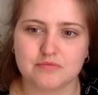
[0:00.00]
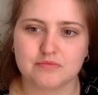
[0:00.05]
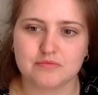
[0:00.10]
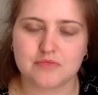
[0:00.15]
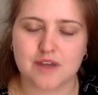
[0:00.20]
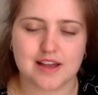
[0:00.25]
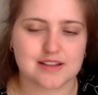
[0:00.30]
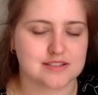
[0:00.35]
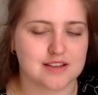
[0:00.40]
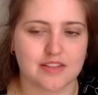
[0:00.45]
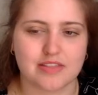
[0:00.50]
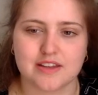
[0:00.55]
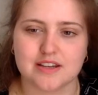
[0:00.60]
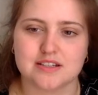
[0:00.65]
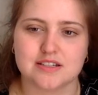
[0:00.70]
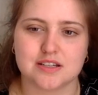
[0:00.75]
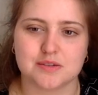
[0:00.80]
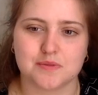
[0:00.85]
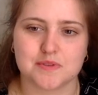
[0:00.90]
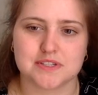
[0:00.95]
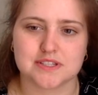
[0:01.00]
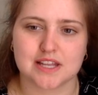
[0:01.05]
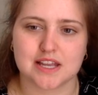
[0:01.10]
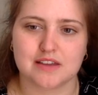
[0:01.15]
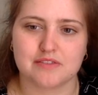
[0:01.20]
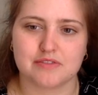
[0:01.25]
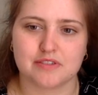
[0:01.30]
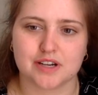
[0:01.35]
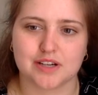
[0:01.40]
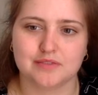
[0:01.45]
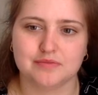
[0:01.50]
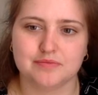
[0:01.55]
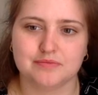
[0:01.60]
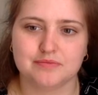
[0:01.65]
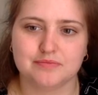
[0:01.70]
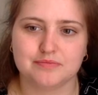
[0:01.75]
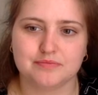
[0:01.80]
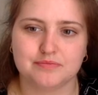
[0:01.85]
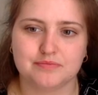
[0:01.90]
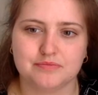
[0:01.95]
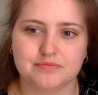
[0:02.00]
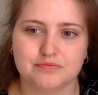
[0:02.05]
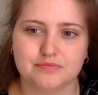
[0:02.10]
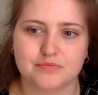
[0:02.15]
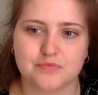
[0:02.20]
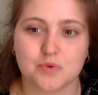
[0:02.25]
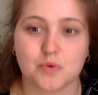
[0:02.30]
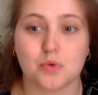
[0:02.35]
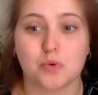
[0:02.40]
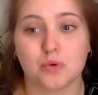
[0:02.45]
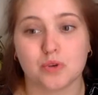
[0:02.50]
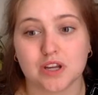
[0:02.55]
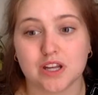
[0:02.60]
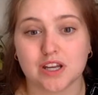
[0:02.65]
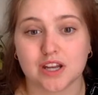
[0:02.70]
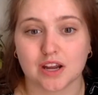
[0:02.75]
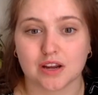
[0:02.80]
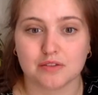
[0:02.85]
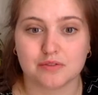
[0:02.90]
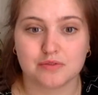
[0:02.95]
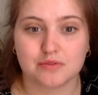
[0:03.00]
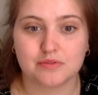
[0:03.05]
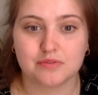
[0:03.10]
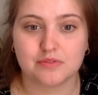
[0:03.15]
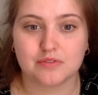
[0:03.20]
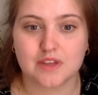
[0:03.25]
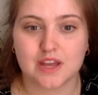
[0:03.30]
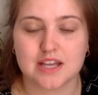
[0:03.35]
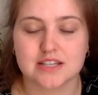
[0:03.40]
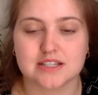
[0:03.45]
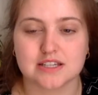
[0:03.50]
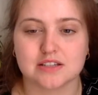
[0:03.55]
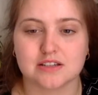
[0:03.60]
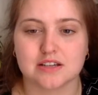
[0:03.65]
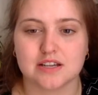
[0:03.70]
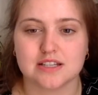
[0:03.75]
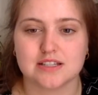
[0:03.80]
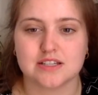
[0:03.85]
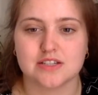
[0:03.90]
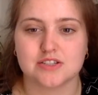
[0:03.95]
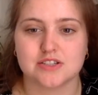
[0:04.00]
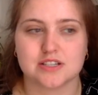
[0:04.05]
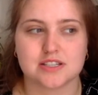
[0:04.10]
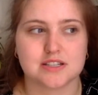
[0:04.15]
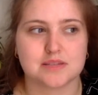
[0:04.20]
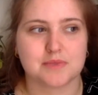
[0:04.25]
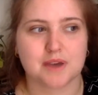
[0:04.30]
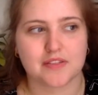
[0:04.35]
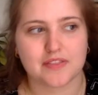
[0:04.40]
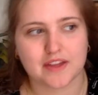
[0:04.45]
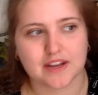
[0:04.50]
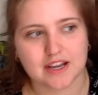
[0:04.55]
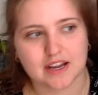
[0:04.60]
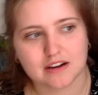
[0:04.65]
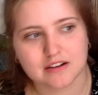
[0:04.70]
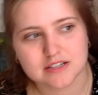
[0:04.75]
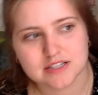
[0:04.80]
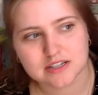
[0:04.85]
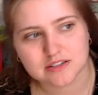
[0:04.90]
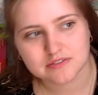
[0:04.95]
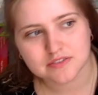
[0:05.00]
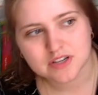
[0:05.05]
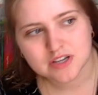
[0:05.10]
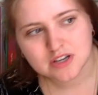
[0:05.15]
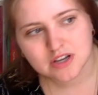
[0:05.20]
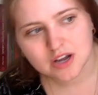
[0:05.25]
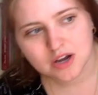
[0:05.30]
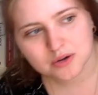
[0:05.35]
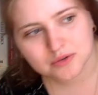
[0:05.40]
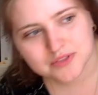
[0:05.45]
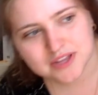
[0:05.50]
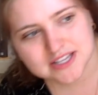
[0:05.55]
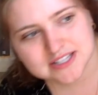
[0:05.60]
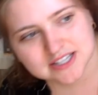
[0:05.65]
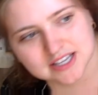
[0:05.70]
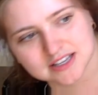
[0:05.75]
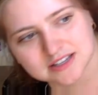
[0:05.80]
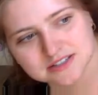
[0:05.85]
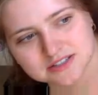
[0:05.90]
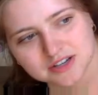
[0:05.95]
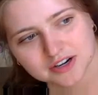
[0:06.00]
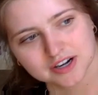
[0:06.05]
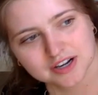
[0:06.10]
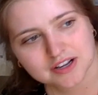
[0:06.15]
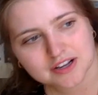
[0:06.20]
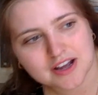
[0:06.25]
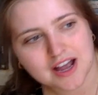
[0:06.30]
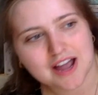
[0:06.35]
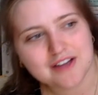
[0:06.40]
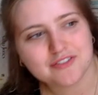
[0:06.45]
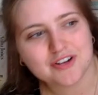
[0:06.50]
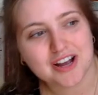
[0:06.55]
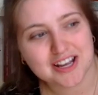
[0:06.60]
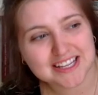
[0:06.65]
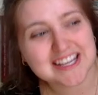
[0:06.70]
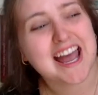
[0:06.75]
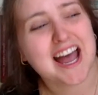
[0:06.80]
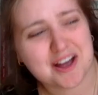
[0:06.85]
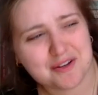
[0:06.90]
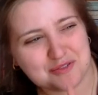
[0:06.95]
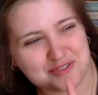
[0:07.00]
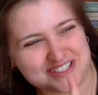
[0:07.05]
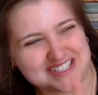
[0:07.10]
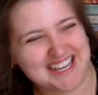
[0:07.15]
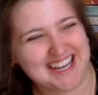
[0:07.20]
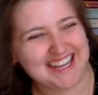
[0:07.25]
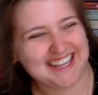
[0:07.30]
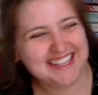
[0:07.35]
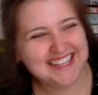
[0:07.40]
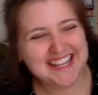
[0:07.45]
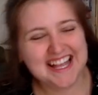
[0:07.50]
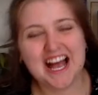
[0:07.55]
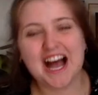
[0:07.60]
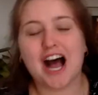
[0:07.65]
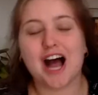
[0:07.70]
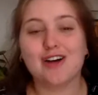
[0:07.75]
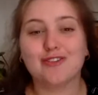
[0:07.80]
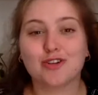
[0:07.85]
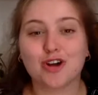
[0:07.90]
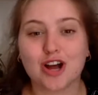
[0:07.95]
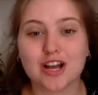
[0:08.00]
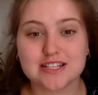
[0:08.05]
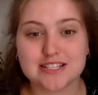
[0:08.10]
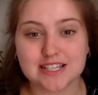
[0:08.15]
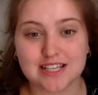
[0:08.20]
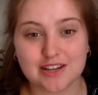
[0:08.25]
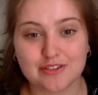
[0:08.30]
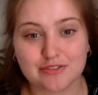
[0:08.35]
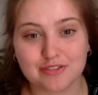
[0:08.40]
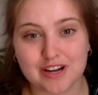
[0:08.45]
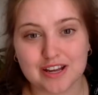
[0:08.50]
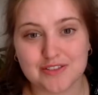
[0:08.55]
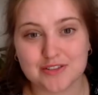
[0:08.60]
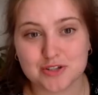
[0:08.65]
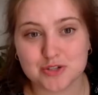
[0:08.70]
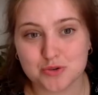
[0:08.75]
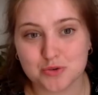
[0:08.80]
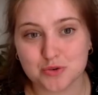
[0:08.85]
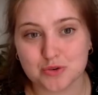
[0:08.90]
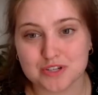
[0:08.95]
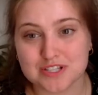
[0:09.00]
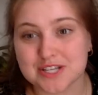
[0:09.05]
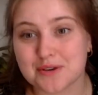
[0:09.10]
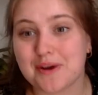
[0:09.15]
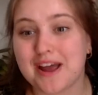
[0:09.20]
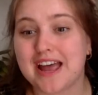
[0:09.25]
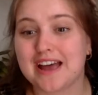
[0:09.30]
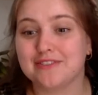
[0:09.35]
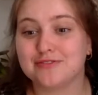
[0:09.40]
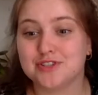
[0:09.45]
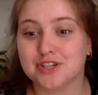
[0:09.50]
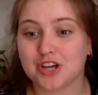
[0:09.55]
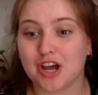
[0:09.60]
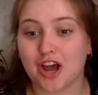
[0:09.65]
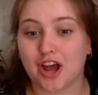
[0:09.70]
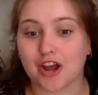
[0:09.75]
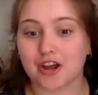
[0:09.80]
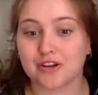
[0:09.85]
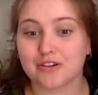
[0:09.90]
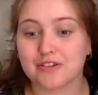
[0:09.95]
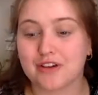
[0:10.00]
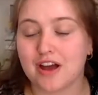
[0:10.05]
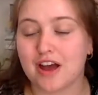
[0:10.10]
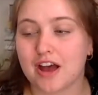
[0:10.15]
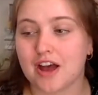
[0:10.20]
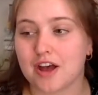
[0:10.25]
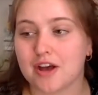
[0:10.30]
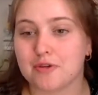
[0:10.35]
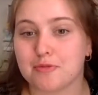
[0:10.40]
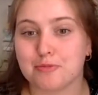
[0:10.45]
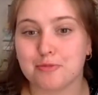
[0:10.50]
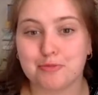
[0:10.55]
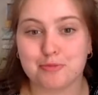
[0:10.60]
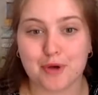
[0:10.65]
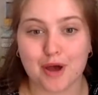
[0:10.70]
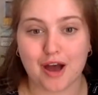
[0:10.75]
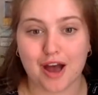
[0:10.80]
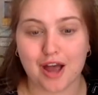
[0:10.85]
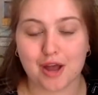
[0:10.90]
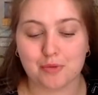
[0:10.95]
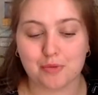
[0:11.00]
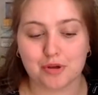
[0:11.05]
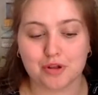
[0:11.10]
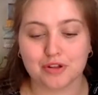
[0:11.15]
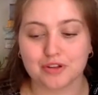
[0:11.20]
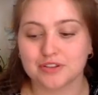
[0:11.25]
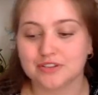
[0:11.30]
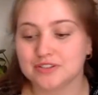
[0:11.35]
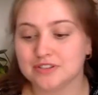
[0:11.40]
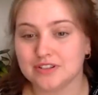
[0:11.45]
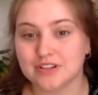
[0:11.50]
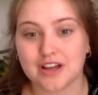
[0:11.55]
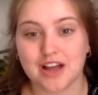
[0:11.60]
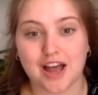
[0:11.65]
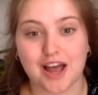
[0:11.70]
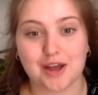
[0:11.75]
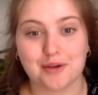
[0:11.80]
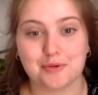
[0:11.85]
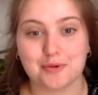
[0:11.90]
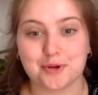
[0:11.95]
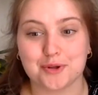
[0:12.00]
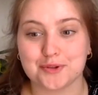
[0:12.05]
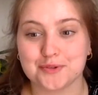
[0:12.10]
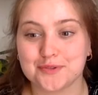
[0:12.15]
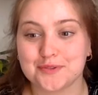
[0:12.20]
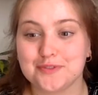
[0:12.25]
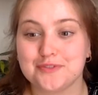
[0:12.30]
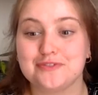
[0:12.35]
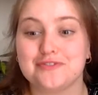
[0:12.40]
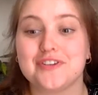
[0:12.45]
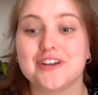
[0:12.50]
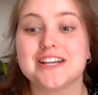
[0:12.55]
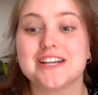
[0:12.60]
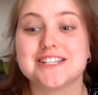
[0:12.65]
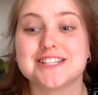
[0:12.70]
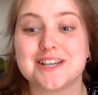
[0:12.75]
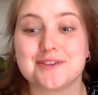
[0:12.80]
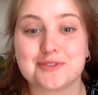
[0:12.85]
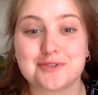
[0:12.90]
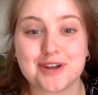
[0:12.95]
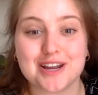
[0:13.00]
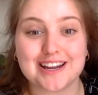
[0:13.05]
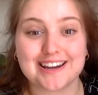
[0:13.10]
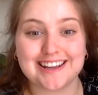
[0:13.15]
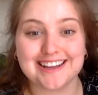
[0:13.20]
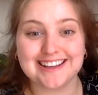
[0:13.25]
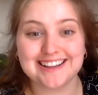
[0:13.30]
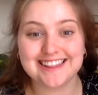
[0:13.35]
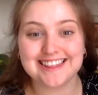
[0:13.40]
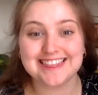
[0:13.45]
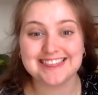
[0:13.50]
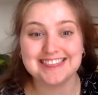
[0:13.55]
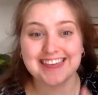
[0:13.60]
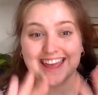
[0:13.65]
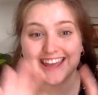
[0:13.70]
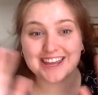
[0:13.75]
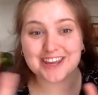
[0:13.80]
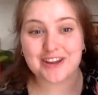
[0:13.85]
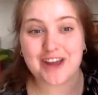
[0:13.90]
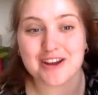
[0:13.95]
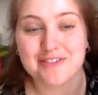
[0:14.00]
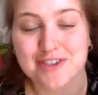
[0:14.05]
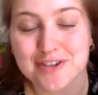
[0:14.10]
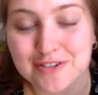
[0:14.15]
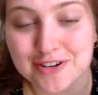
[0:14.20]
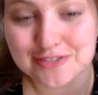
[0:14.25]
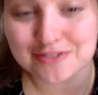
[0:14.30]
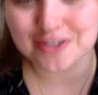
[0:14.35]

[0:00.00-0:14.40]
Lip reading: has nothing to do with slavery, or isn't just about that narrative. Oh, I've got a delivery at the door, so I have to go. But I will finish this up quickly. Thank you everyone